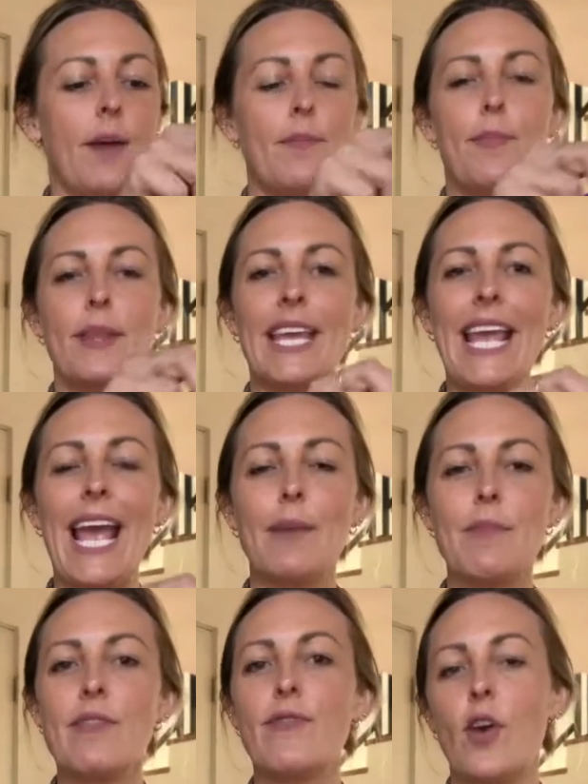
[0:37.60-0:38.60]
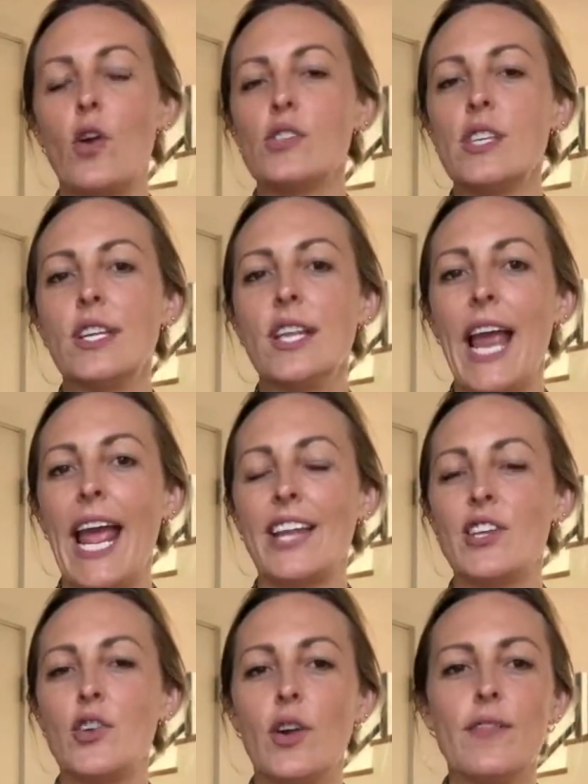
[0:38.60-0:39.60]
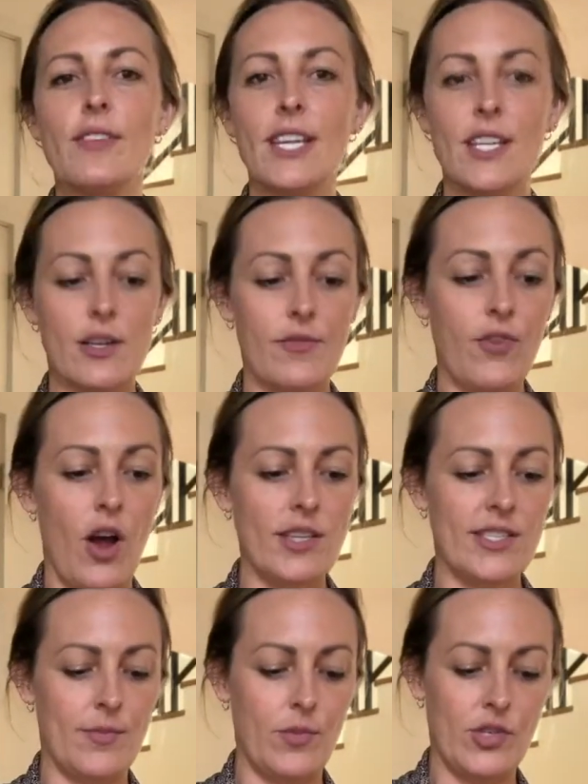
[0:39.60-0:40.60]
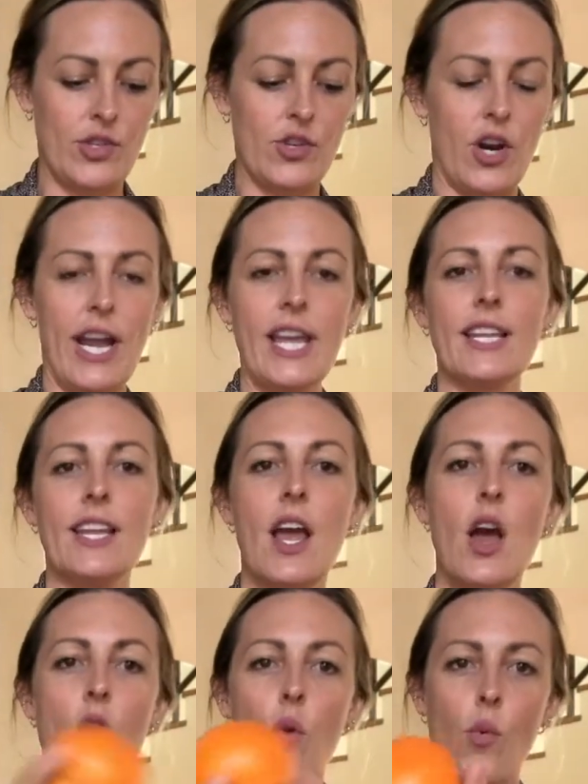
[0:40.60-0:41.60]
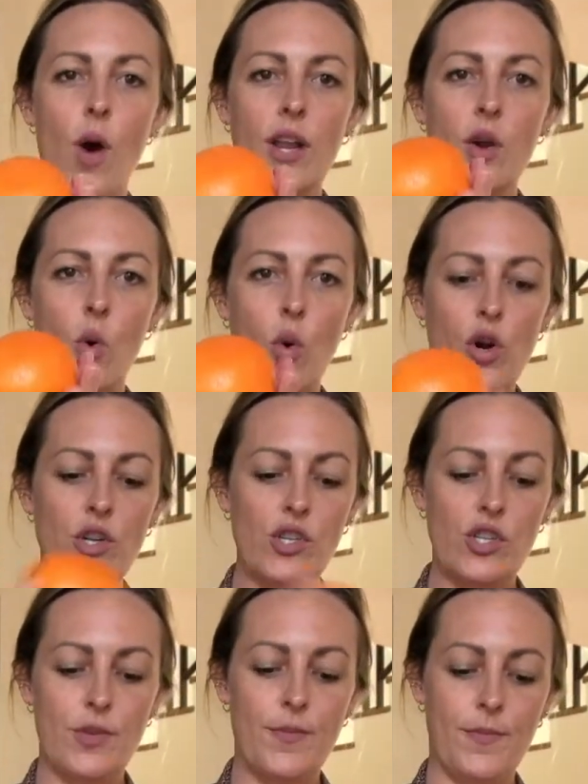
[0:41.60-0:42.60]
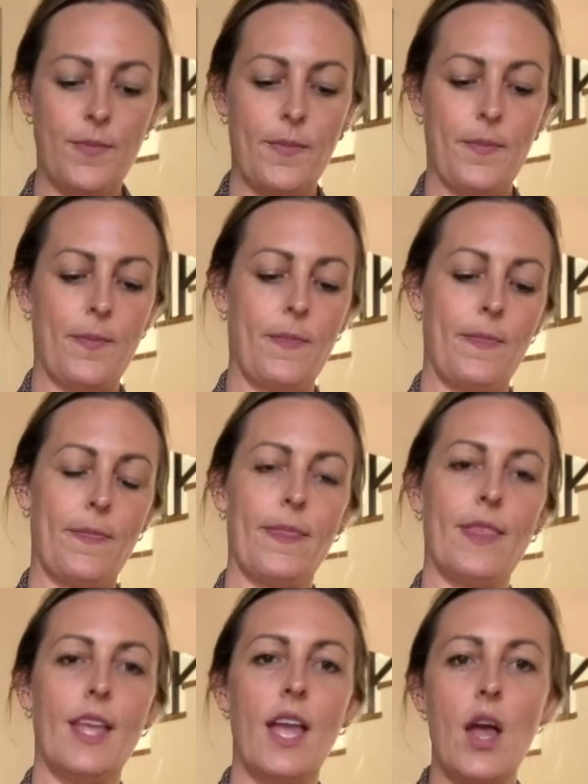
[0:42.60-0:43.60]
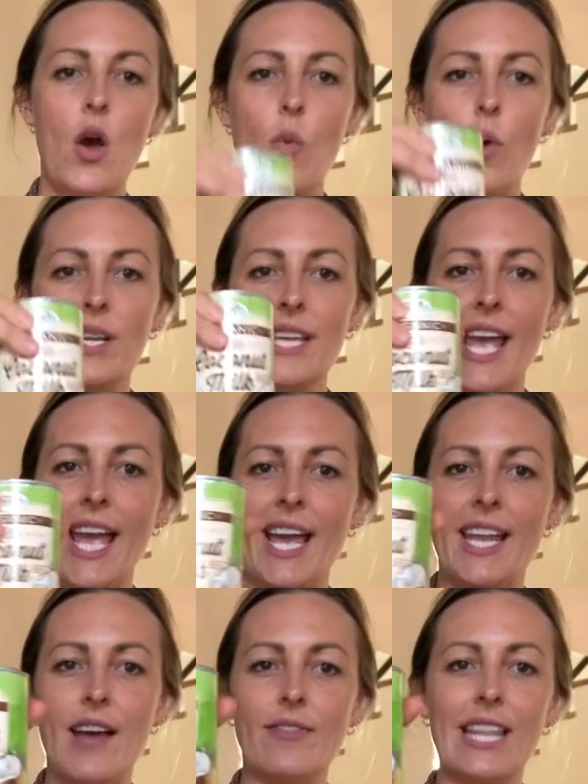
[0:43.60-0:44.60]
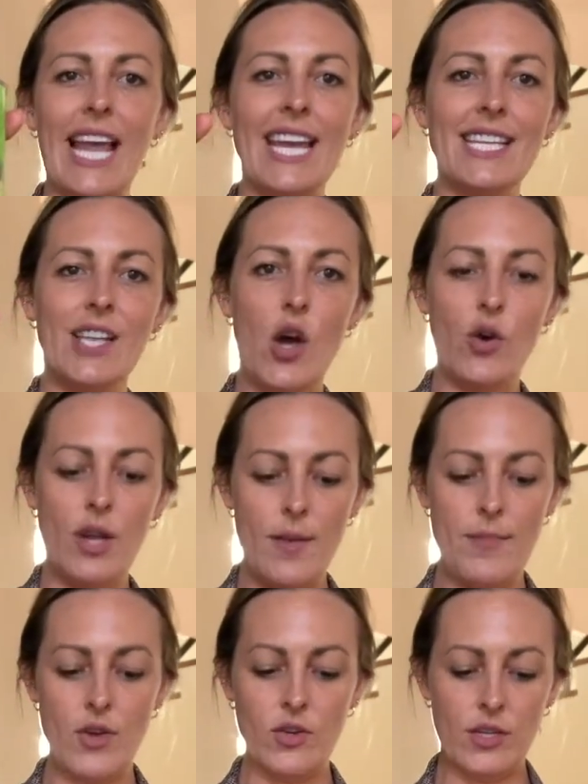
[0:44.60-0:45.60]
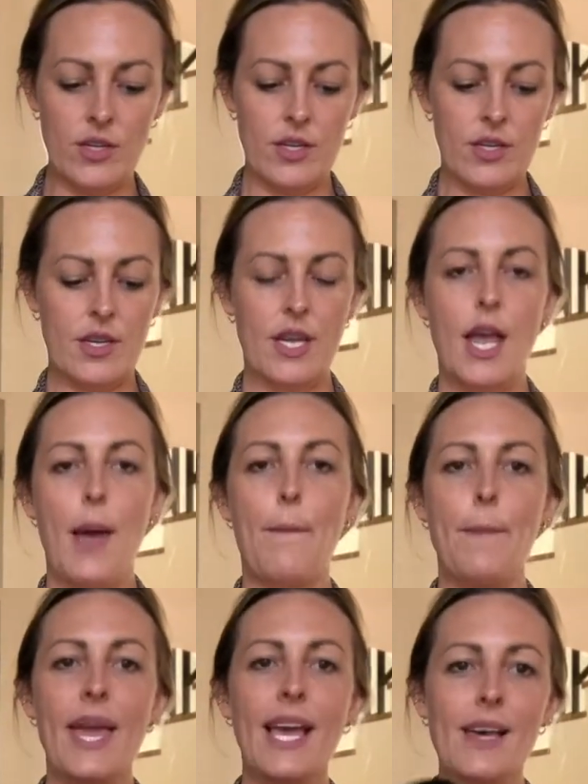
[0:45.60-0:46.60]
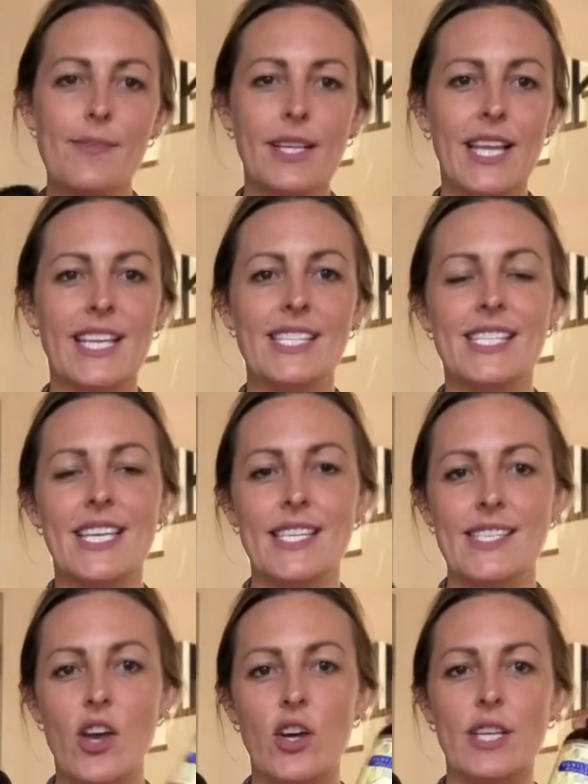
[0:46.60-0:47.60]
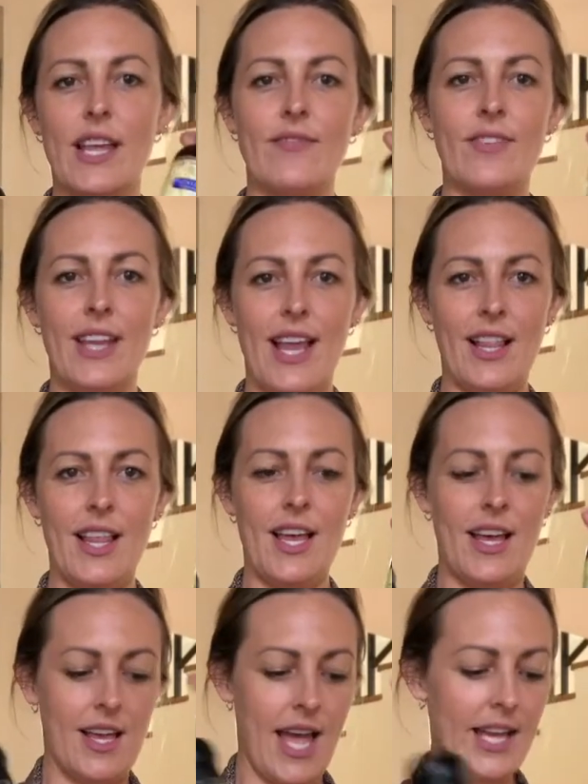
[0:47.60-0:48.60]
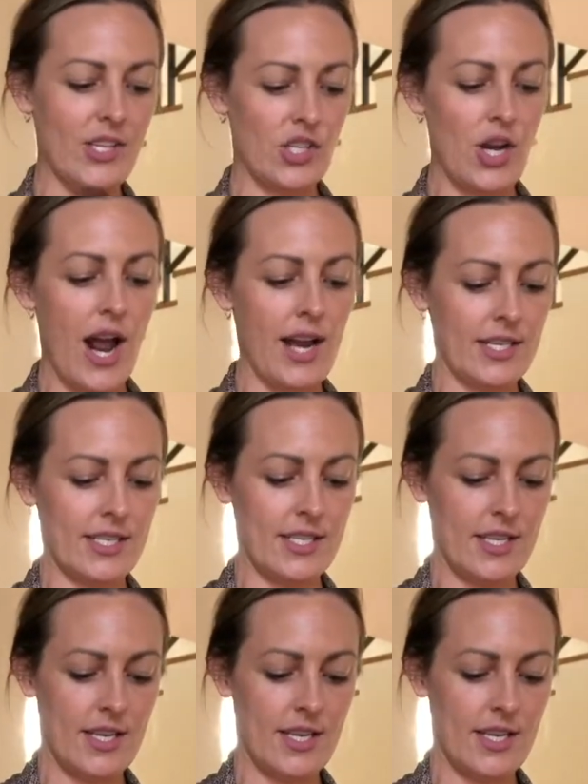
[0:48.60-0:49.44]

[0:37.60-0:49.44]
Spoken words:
But they can be frozen and you don't even need to defrost them, which is great. 1 orange. 1 can of light coconut milk. Pink Himalayan sea salt and vanilla extract.